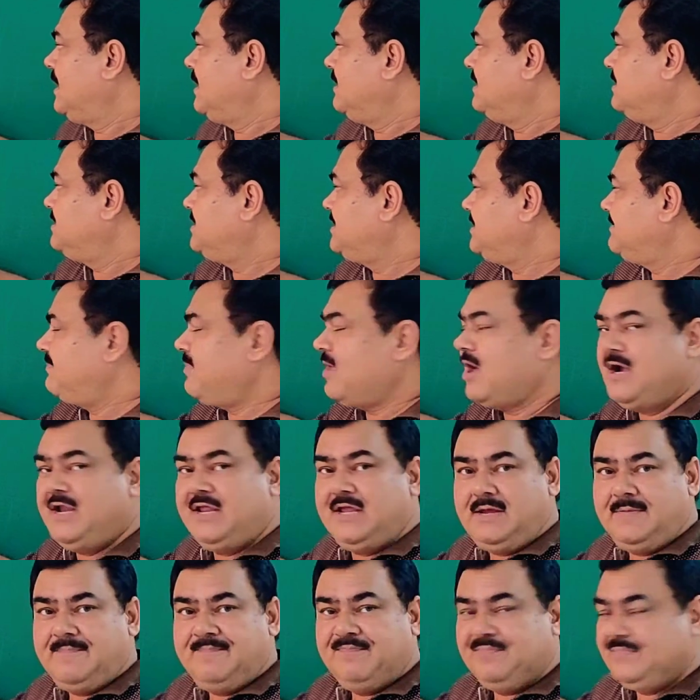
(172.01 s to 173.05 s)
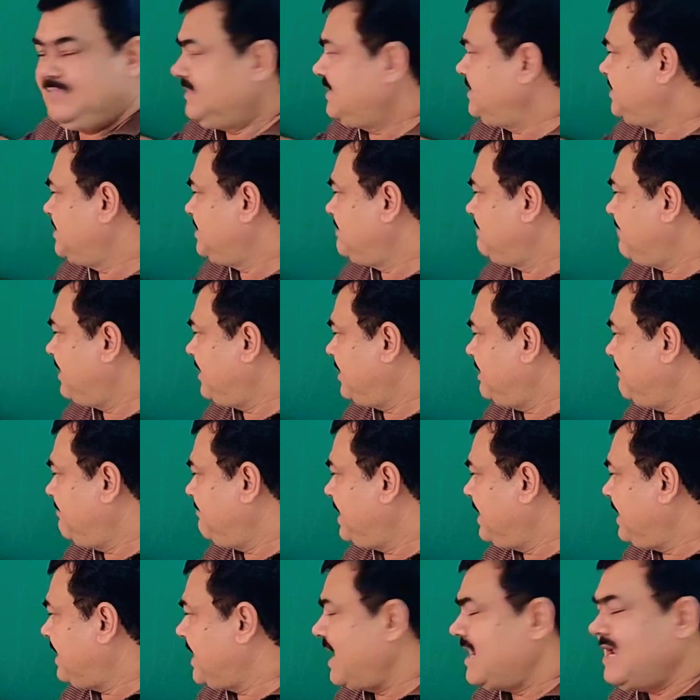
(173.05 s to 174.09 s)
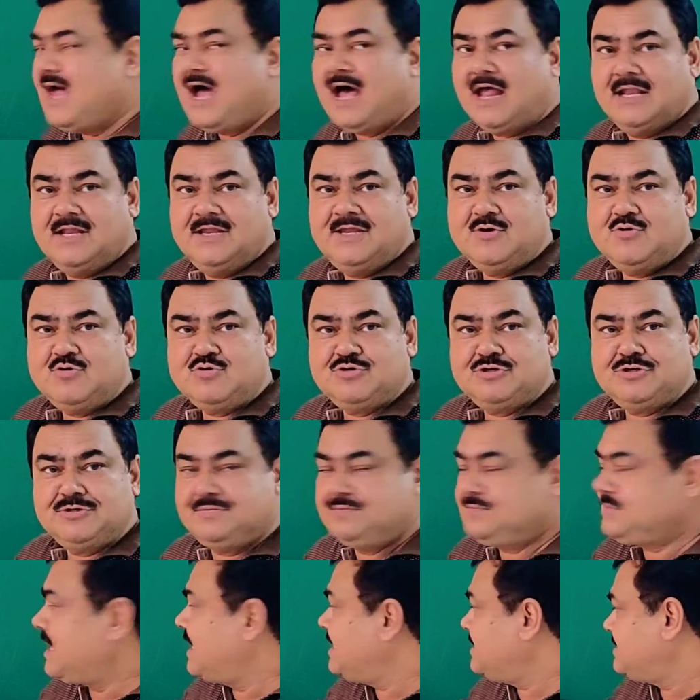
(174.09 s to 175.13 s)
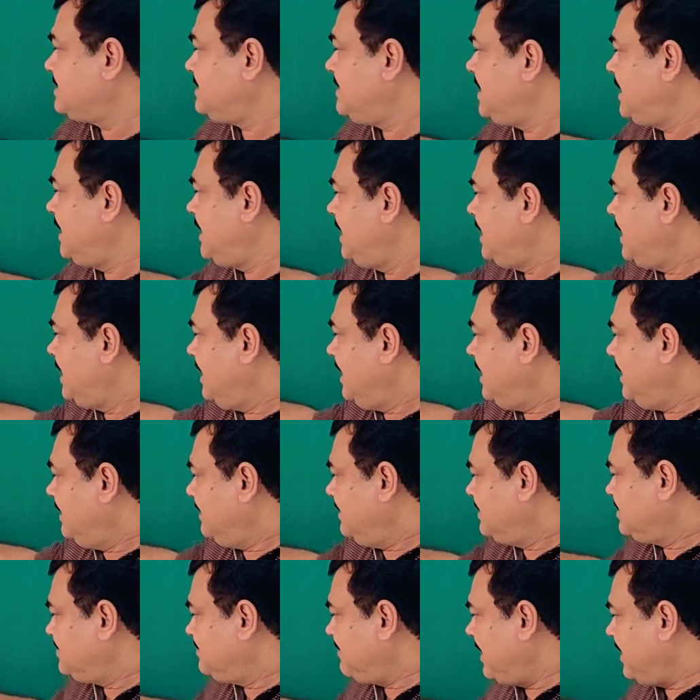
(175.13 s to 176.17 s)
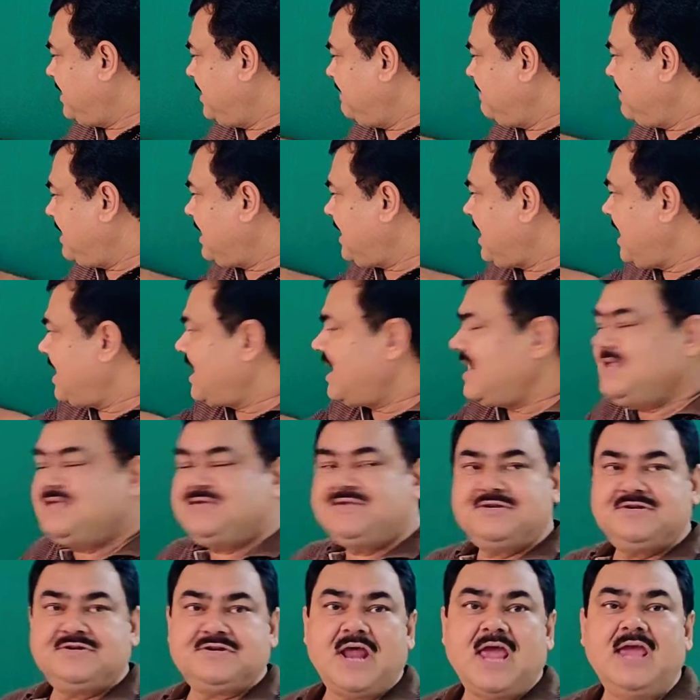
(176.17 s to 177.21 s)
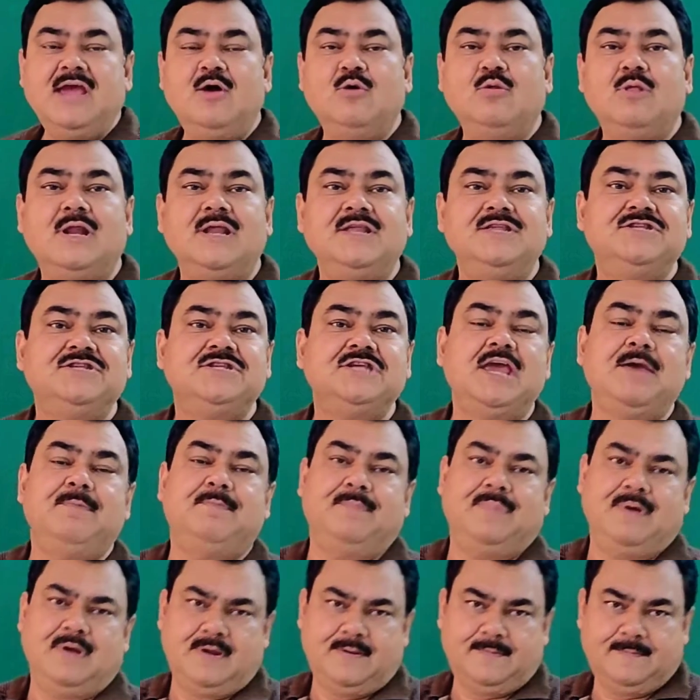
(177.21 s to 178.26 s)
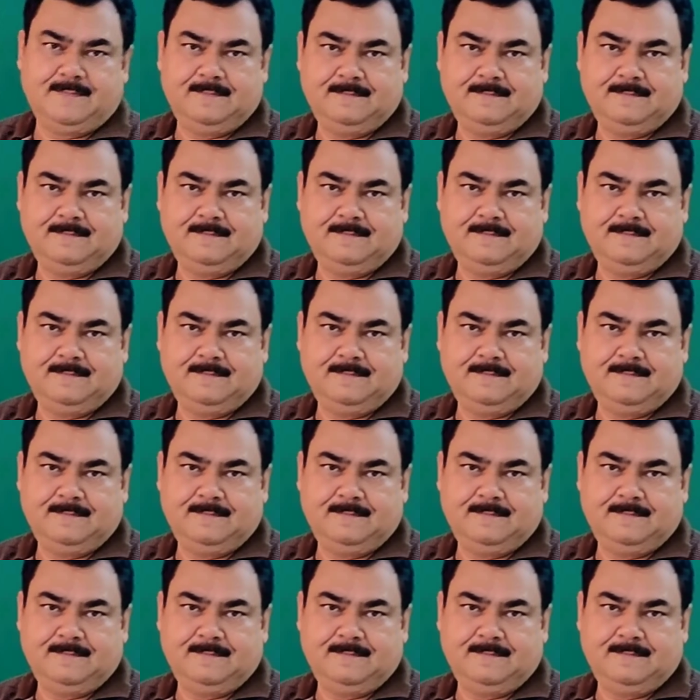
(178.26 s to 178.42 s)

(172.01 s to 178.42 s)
This is body. This is vertebral canal. You can see this vertebral canal is triangular in shape.